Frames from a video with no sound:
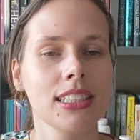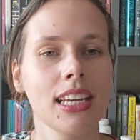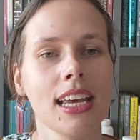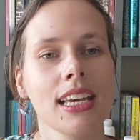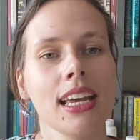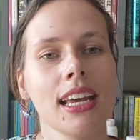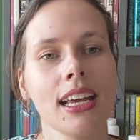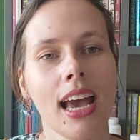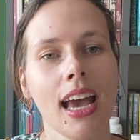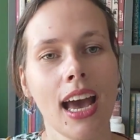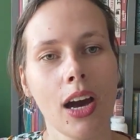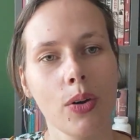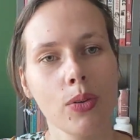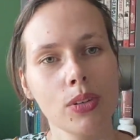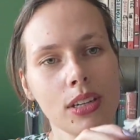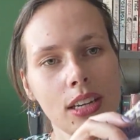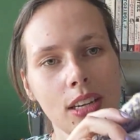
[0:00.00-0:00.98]
Taking
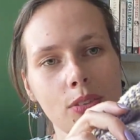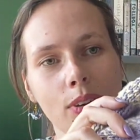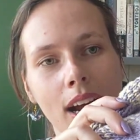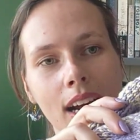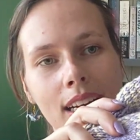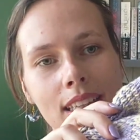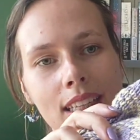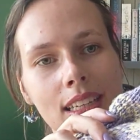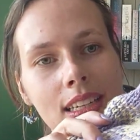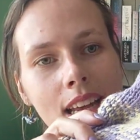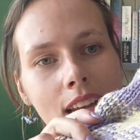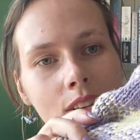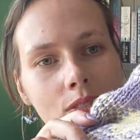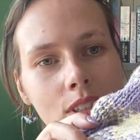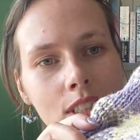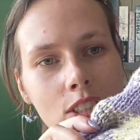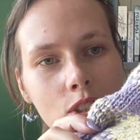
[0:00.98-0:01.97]
out the raglan
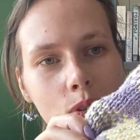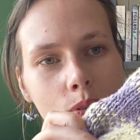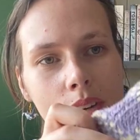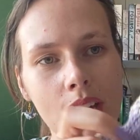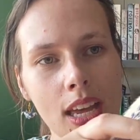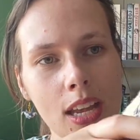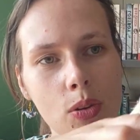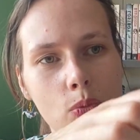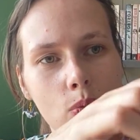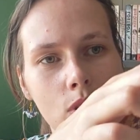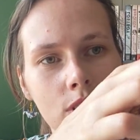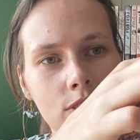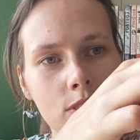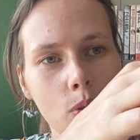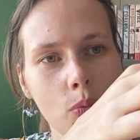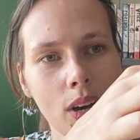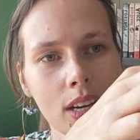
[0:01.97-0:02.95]
and redoing it
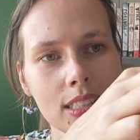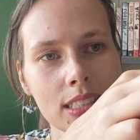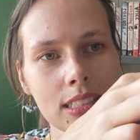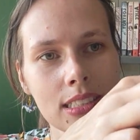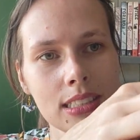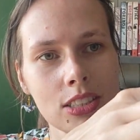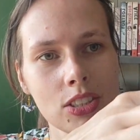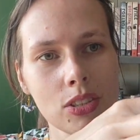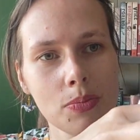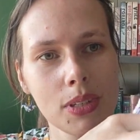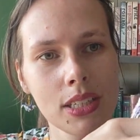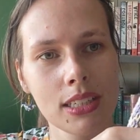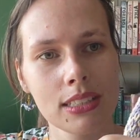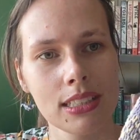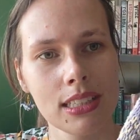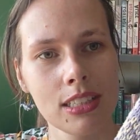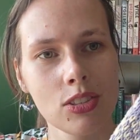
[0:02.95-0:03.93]
was a wise decision
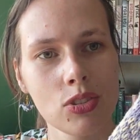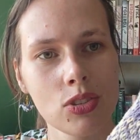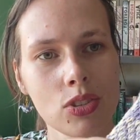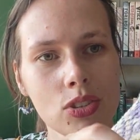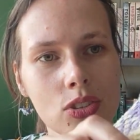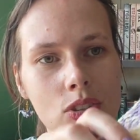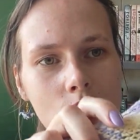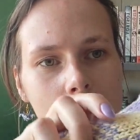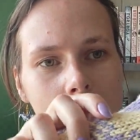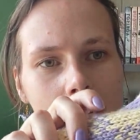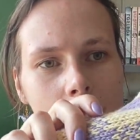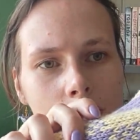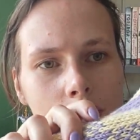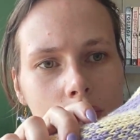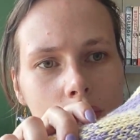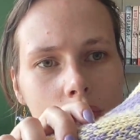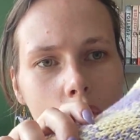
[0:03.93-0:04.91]
because it's just
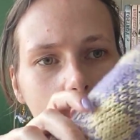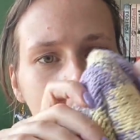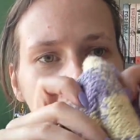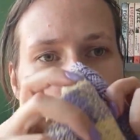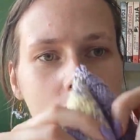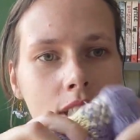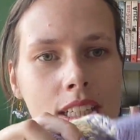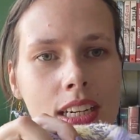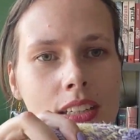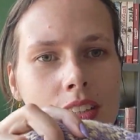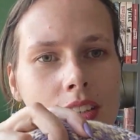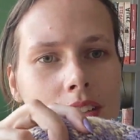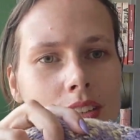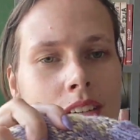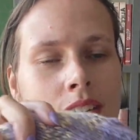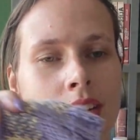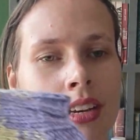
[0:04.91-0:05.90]
looking so much
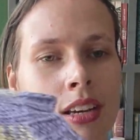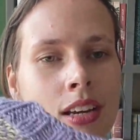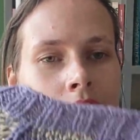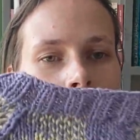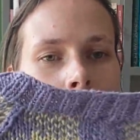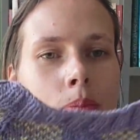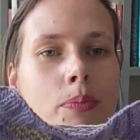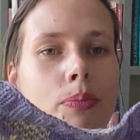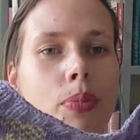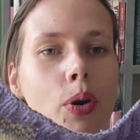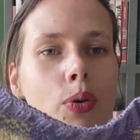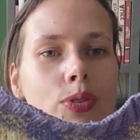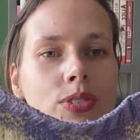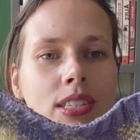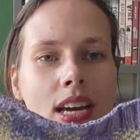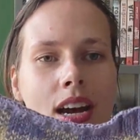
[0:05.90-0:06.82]
neater. Both